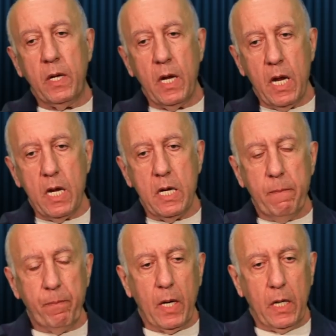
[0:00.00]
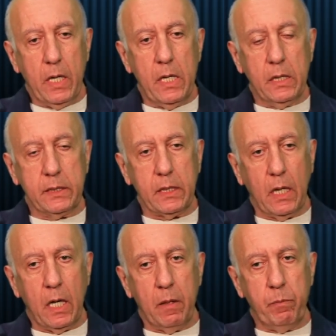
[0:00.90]
A is
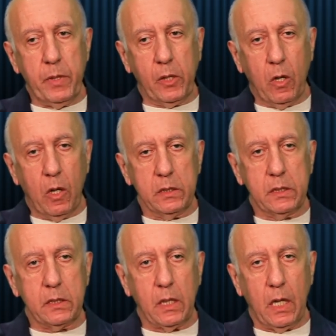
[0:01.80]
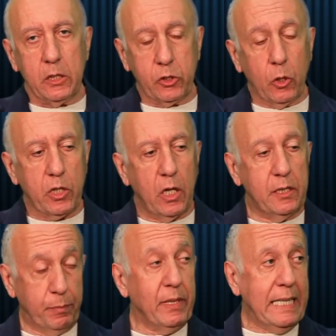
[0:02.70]
because
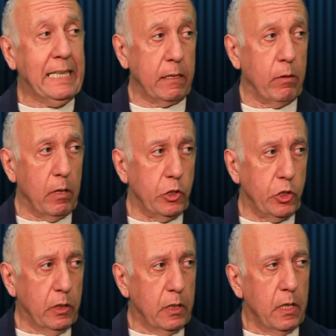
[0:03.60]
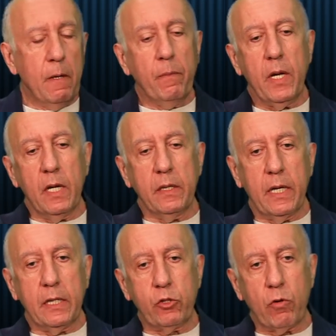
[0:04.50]
socialism is a religion, and
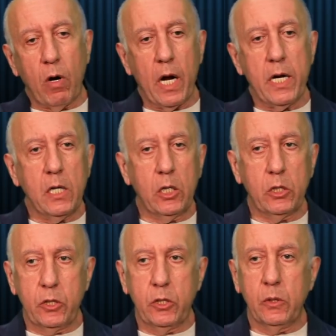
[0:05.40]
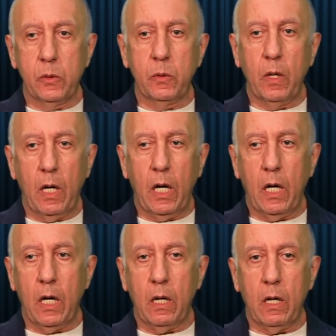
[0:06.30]
they're trying to
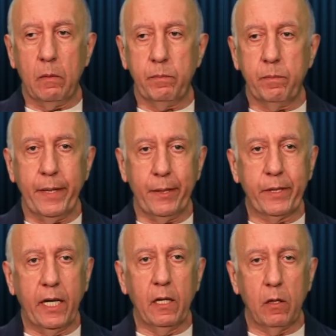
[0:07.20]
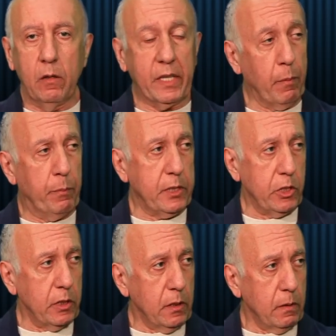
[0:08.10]
kill all the competition.